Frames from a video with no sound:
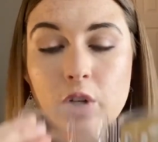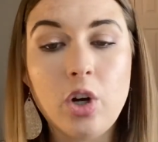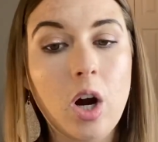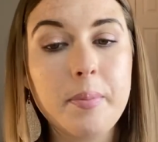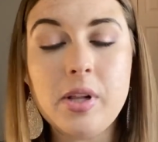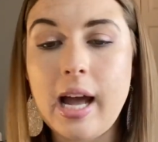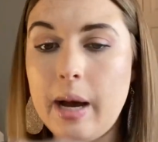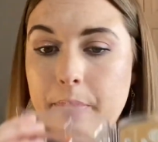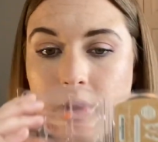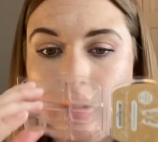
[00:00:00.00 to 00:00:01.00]
Caramel
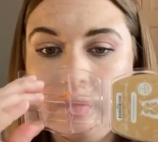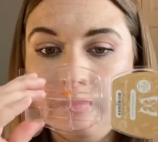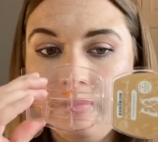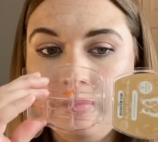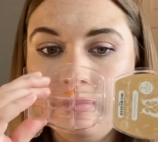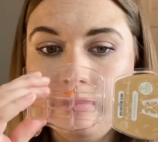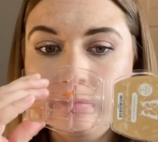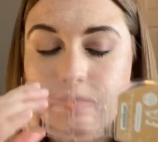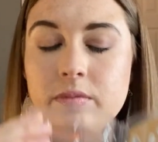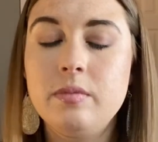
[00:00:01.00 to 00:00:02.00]
apple,
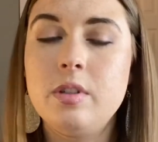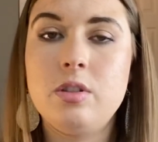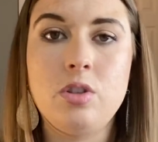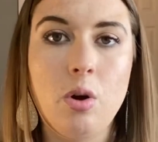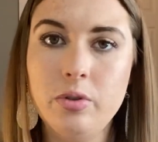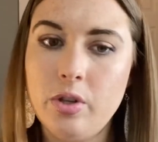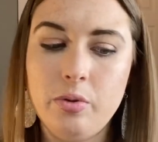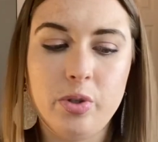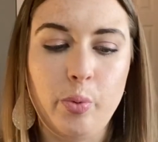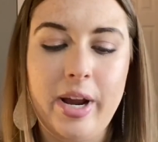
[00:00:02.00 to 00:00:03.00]
so, so
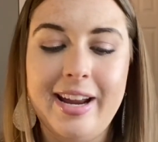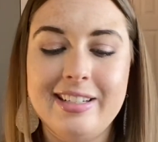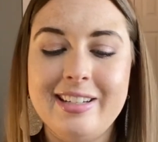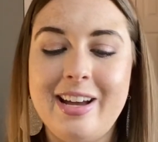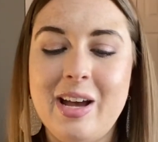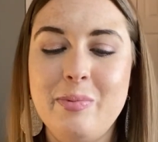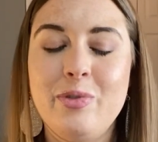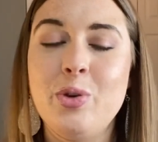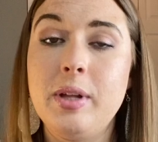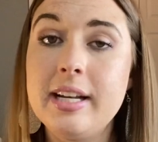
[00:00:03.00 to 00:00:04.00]
sweet. Um,
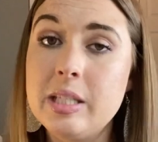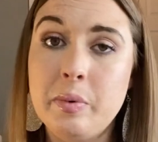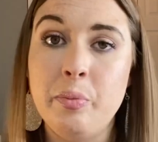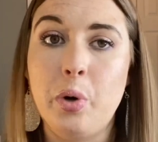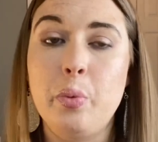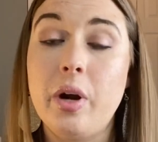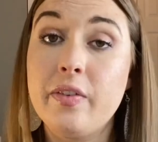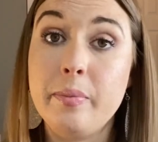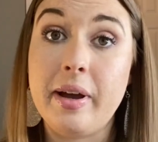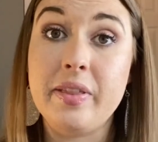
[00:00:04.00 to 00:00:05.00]
if you like summer boardwalk
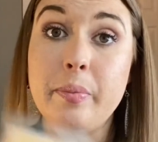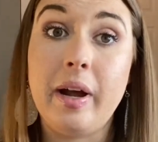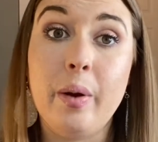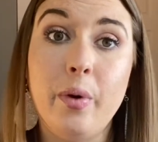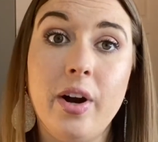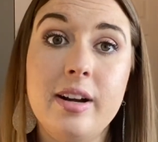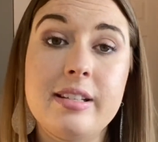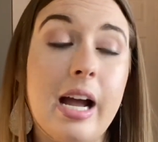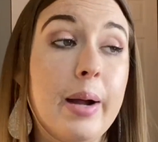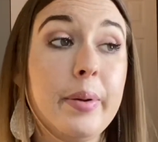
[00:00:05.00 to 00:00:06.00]
from Bath & Body Works,
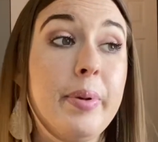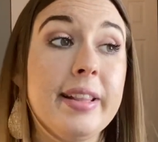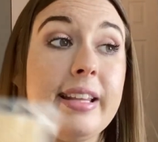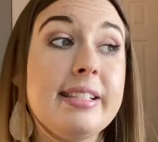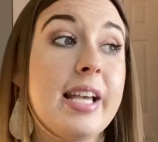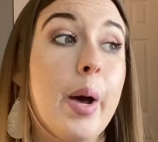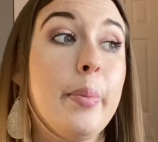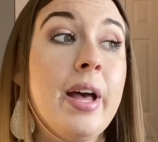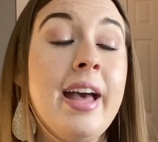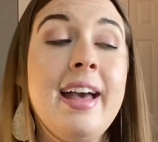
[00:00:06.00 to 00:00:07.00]
I would pick this up.
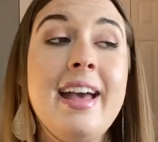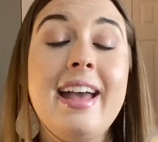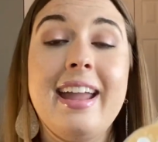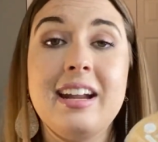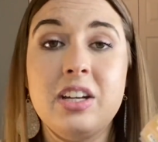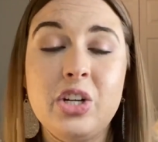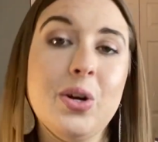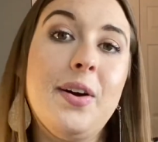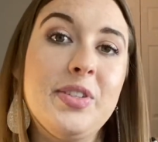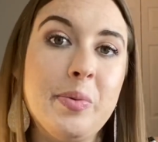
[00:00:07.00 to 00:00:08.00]
And you
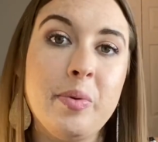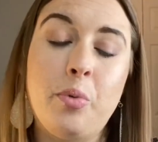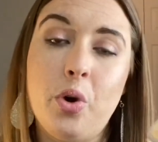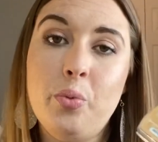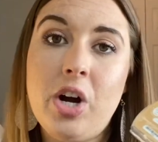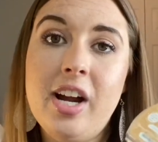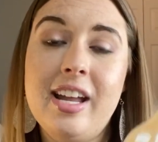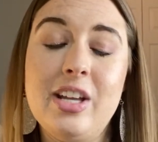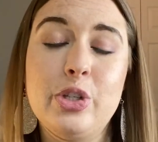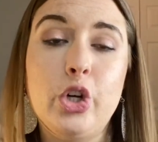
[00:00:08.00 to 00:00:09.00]
know how summer
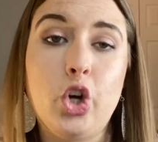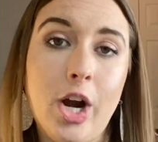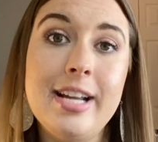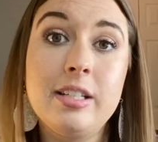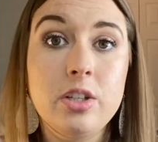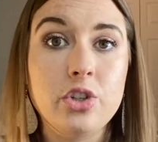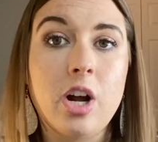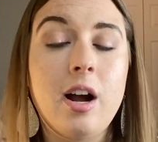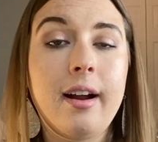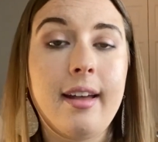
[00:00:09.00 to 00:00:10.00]
boardwalk is crazy
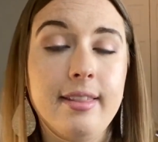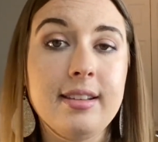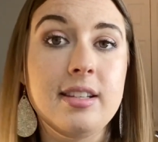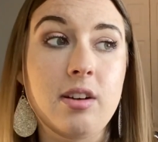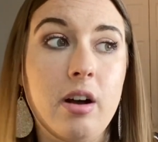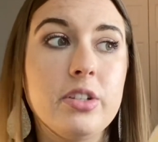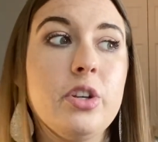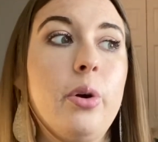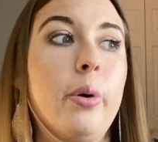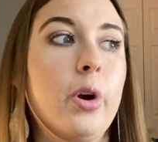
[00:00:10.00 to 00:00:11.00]
strong. This is
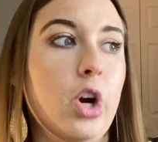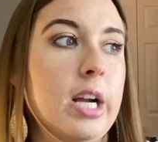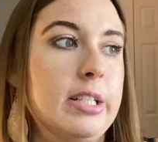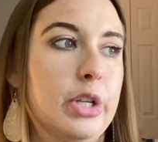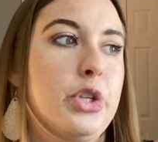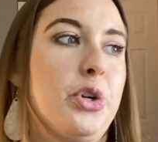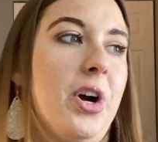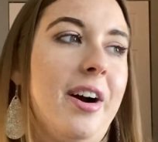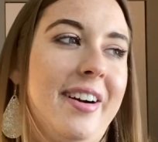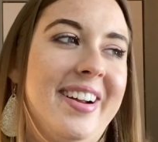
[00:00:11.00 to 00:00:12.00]
also crazy
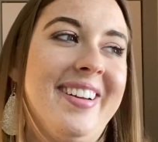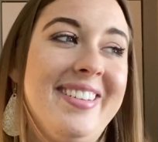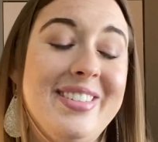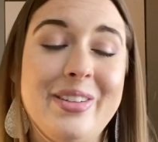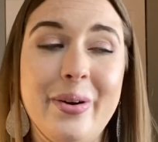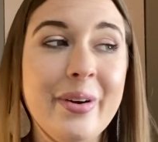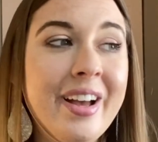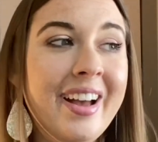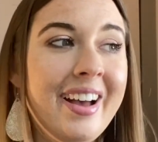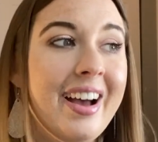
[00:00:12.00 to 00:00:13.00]
strong. So
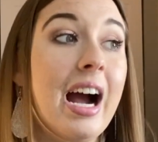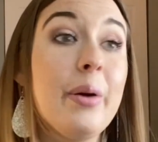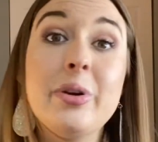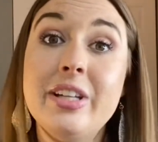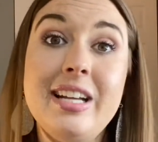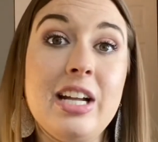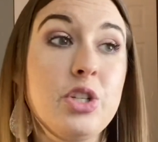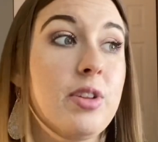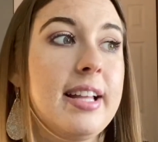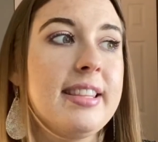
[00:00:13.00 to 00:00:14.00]
I really, I
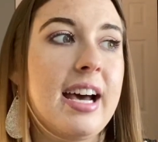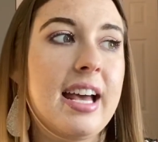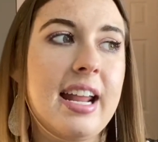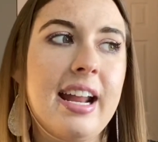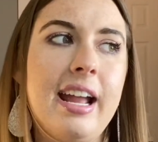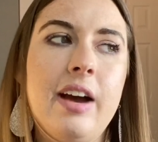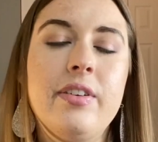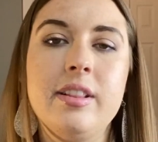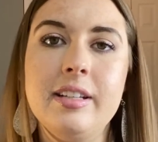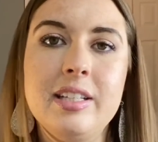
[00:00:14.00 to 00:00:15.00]
do like that. And I have
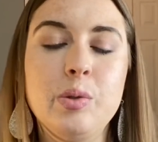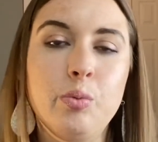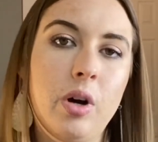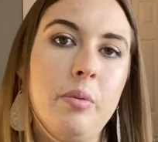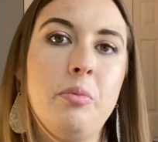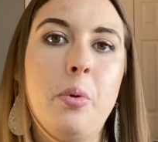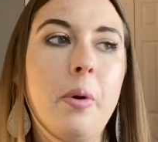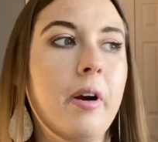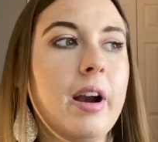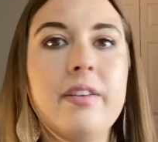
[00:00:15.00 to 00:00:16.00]
at least one
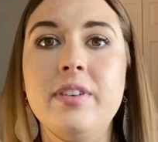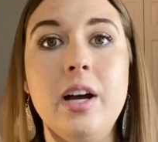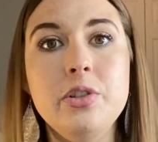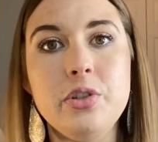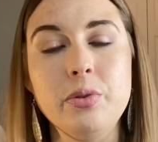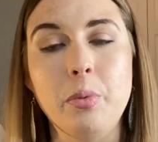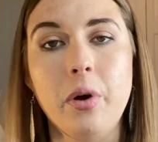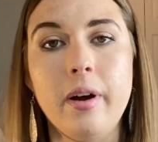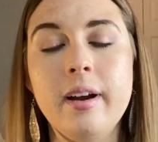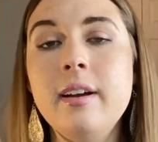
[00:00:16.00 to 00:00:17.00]
more, if not two
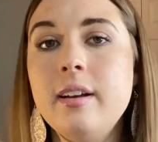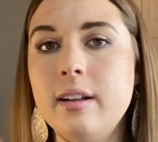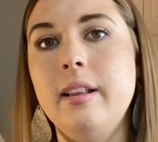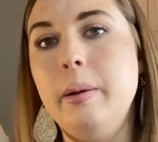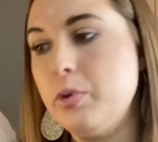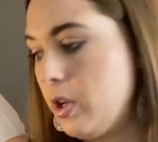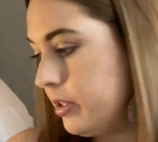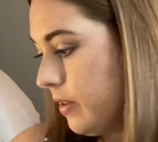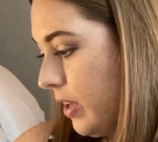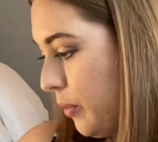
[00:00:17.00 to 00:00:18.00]
more
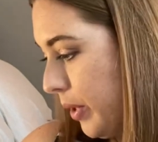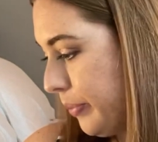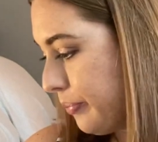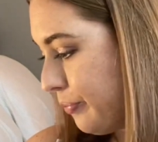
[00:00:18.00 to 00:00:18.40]
clamshells of that one.